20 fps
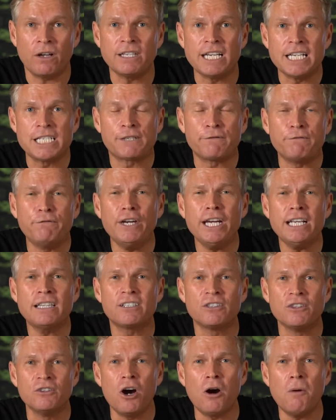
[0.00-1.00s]
on his
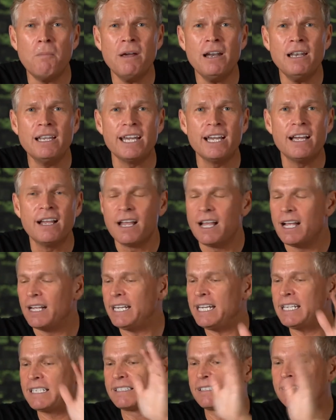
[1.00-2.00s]
feet normally,
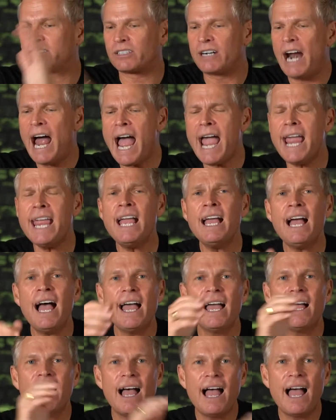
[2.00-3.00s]
his dry
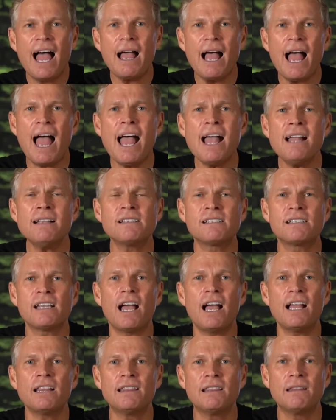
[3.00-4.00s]
hands
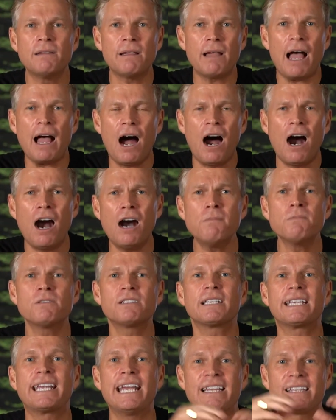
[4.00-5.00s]
and
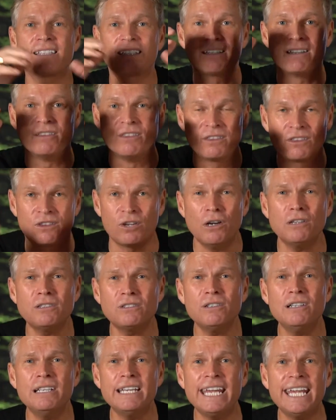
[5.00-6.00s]
arms get
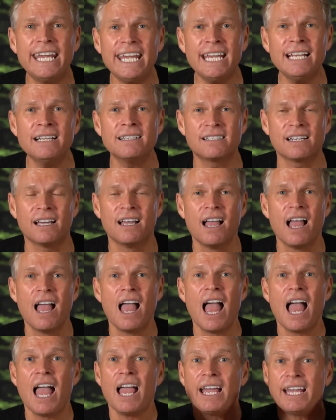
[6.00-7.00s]
totally healed,
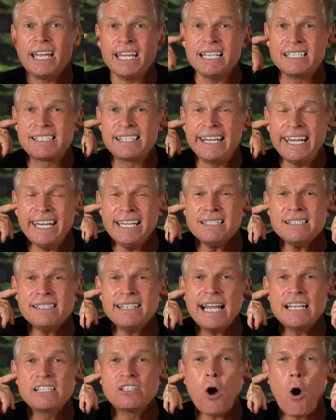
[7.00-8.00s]
his
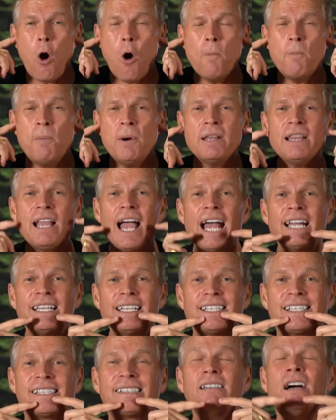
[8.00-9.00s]
ears get open,
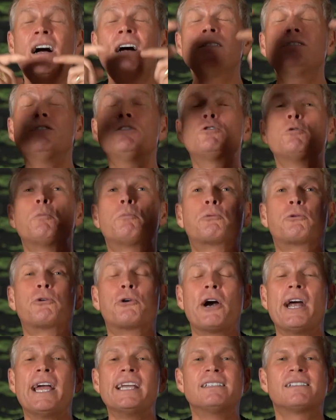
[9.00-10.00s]
and he started to
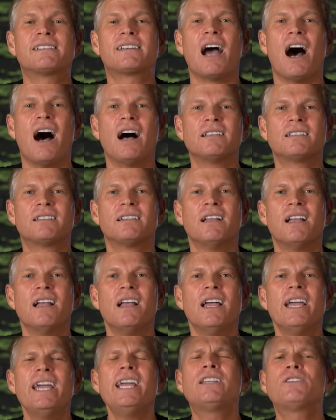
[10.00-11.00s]
praise God.
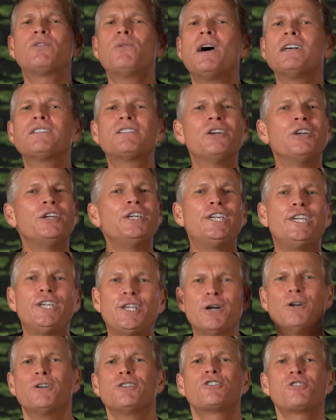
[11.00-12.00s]
It was a
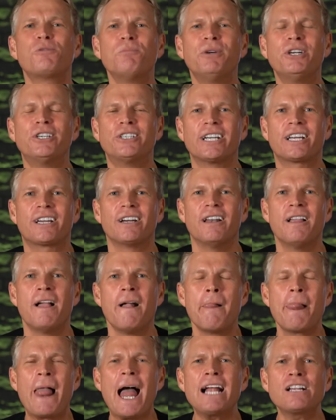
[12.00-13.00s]
huge miracle.
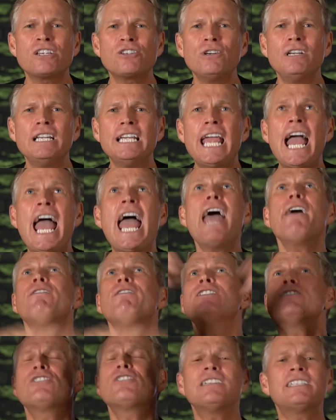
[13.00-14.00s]
Actually,
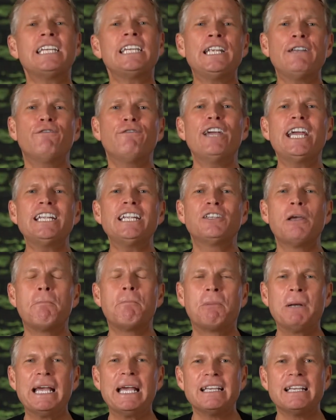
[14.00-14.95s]
heaven just invaded the